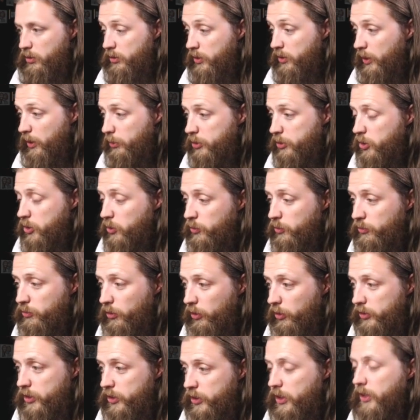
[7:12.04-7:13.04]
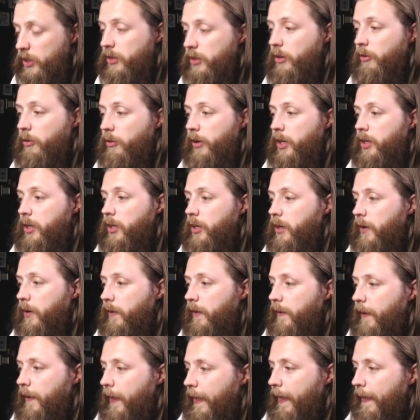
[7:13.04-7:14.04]
we're to episode 14 already.
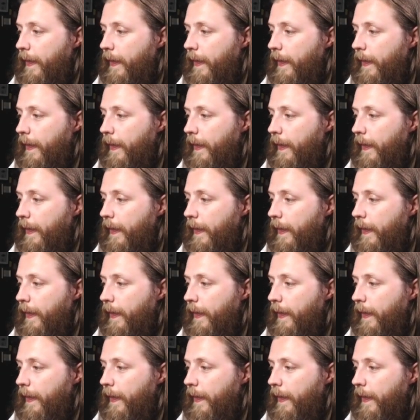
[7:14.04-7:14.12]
